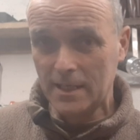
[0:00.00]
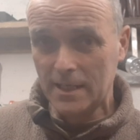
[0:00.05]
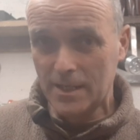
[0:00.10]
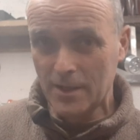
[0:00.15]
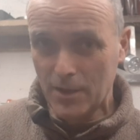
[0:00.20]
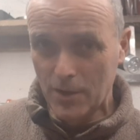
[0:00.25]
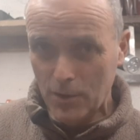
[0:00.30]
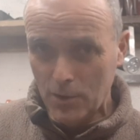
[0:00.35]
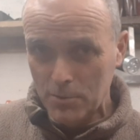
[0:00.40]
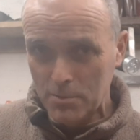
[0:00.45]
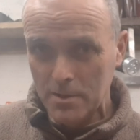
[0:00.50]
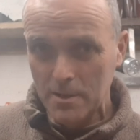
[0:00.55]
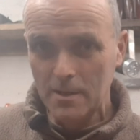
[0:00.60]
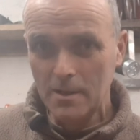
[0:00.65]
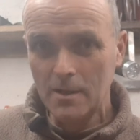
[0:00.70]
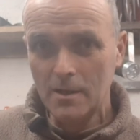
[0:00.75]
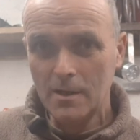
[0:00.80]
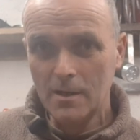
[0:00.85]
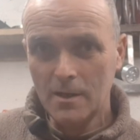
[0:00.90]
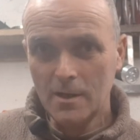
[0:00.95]
cold.
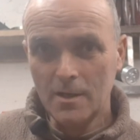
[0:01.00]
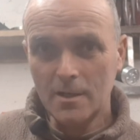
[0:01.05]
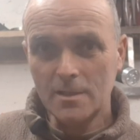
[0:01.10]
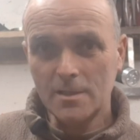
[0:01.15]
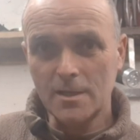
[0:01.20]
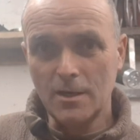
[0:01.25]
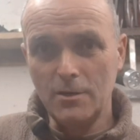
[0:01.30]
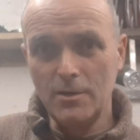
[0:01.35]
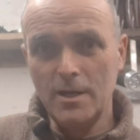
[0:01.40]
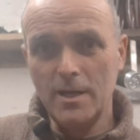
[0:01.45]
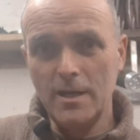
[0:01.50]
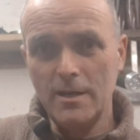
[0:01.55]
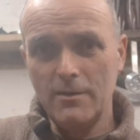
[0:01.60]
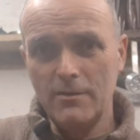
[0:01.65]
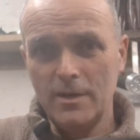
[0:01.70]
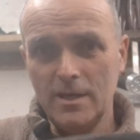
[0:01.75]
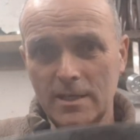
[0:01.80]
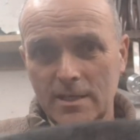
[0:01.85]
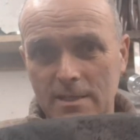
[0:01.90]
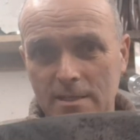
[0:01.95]
So
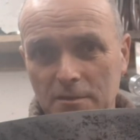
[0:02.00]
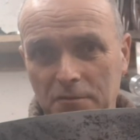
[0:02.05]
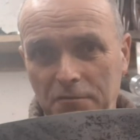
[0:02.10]
here is the